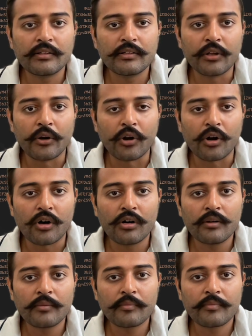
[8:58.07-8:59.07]

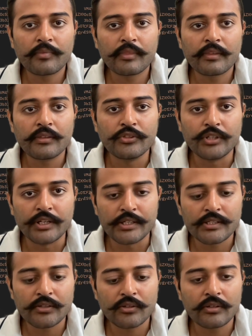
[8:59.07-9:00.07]
raw,
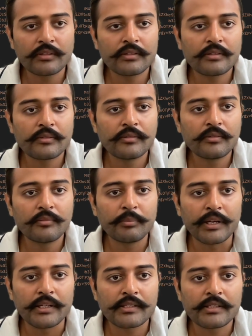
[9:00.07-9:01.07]
JSON,
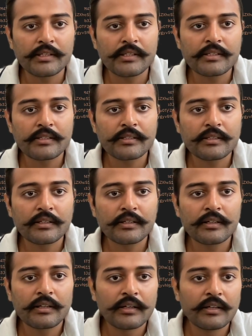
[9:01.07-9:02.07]
paste this,
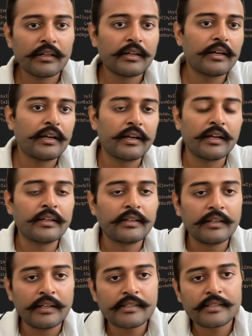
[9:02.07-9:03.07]

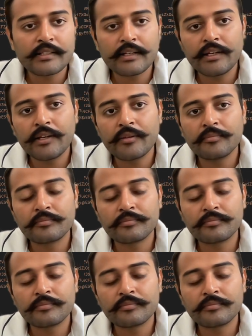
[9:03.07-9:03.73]
and let's say